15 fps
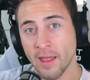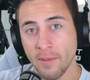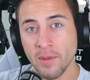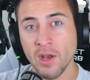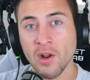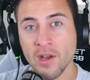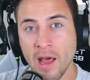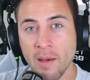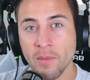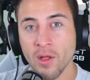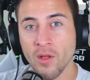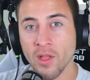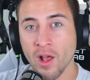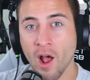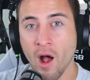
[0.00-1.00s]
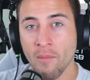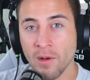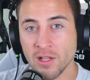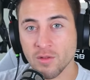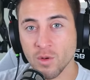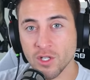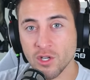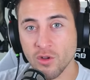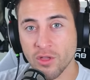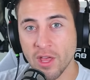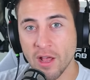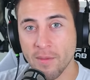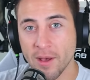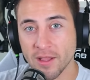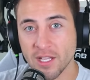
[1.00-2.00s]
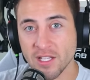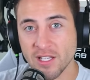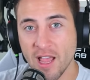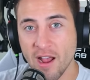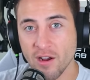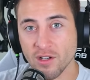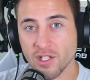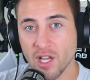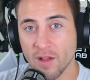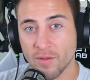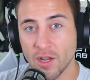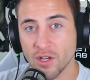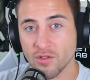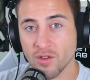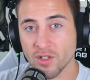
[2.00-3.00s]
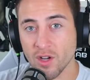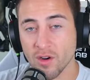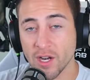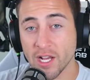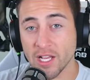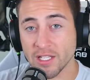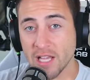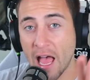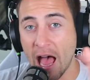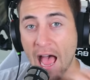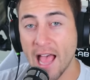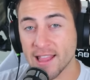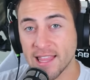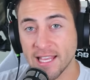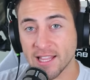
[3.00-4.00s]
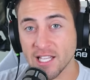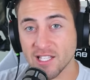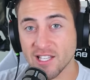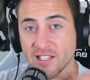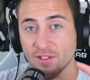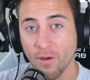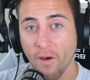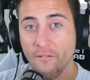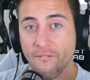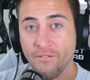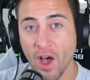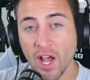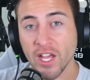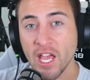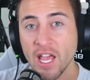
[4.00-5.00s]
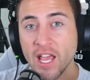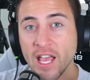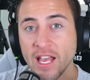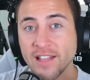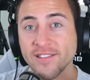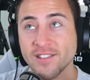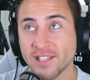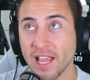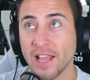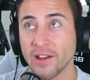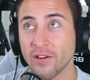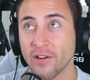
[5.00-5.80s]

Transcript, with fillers: Let me know down below in the comments what you think about these airsoft injuries already, because I think this is insane